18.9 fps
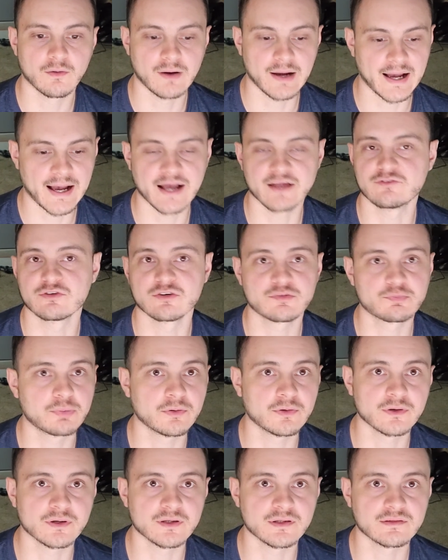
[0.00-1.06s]
address
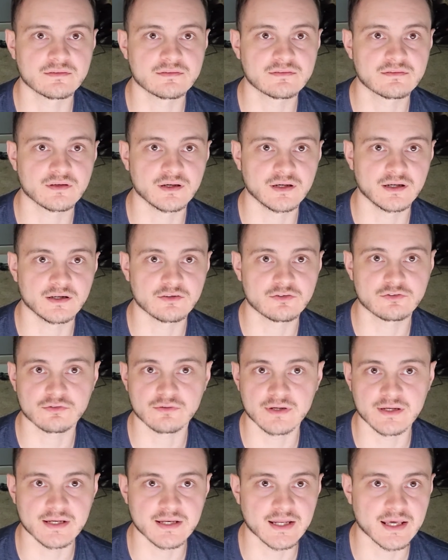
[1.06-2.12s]
points,
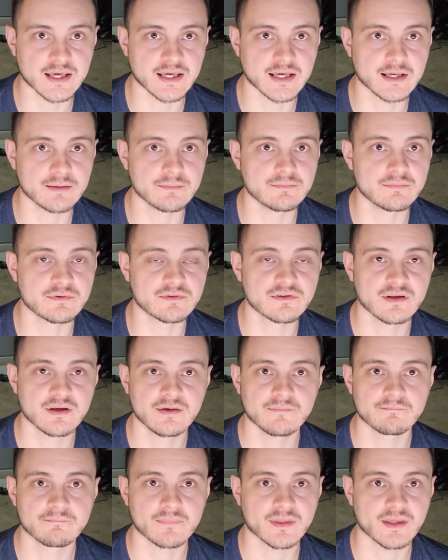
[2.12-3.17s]
street names.
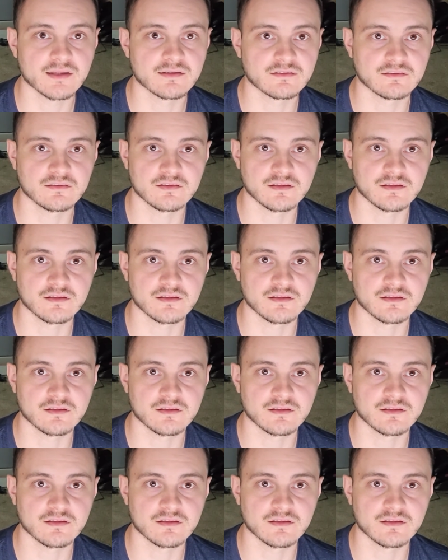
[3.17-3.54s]
It's